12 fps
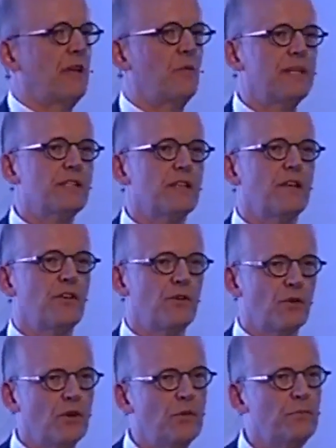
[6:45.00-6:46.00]
in Western
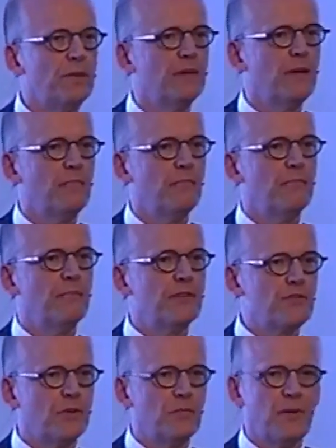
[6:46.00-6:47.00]
Europe,
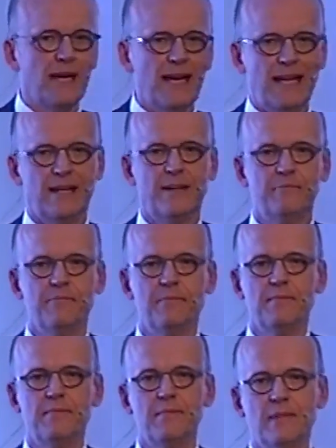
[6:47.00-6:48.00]
measured by land.
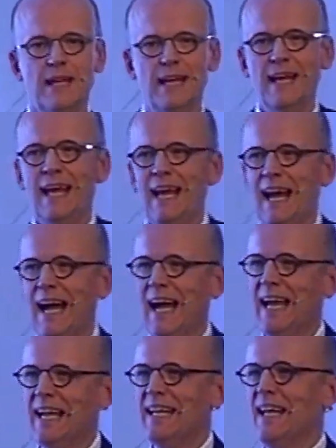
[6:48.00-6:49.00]

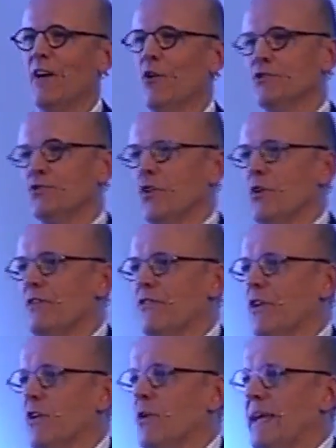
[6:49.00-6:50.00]
And also, if
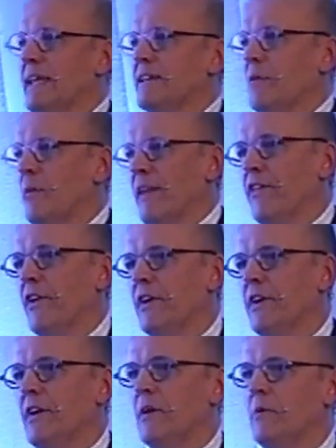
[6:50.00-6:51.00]
you look at the
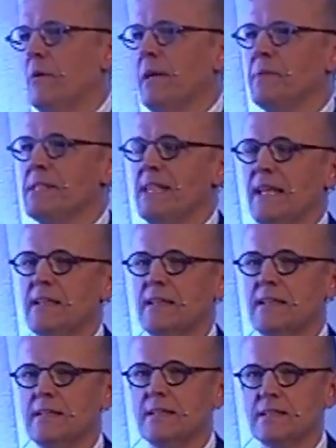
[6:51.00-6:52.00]
weather, we
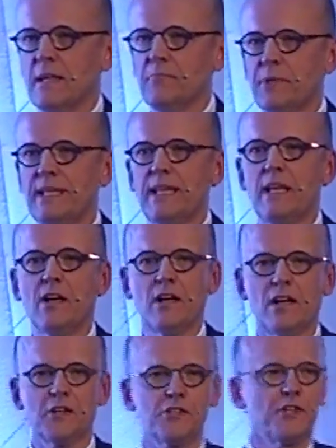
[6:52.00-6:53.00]
present some pretty
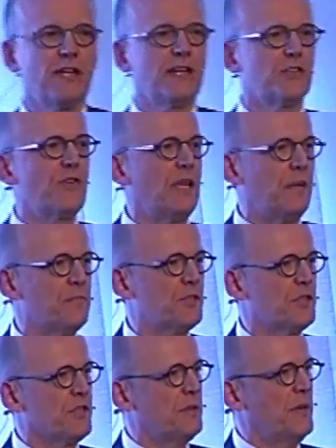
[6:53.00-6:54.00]
harsh
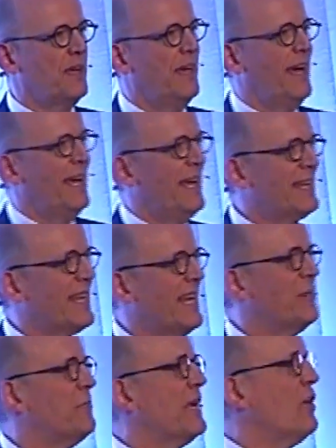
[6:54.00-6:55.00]
extremes. It
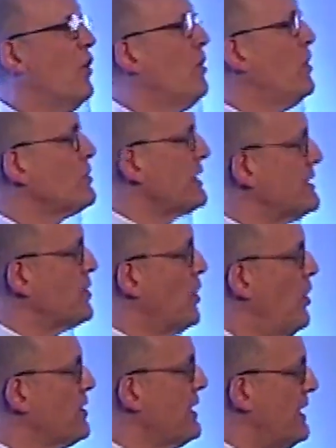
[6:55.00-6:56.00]
can be almost as
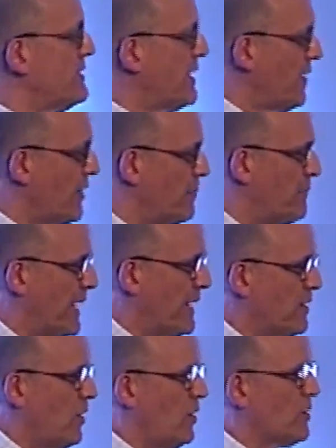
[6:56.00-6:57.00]
hot as here in
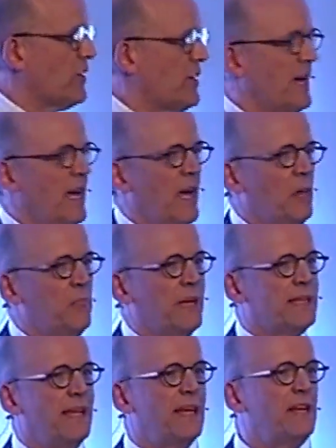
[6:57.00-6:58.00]
Bangkok,
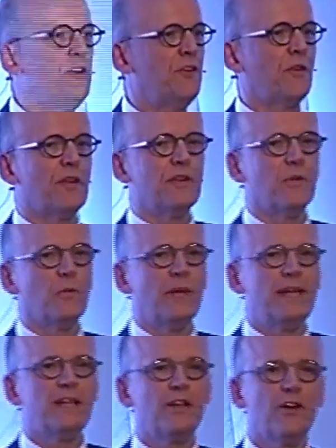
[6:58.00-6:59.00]
but then during the
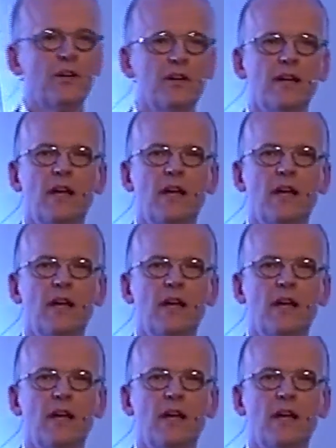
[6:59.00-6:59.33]
winter,